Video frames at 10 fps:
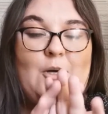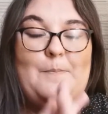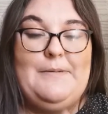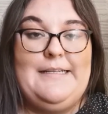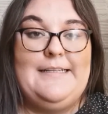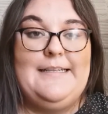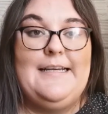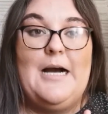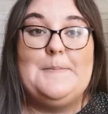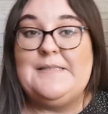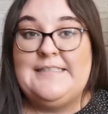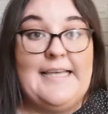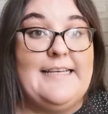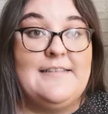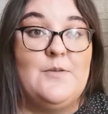completely
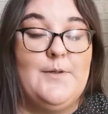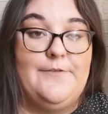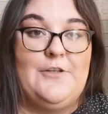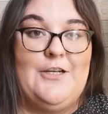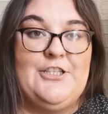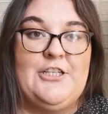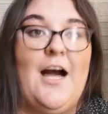obsessed with Notion.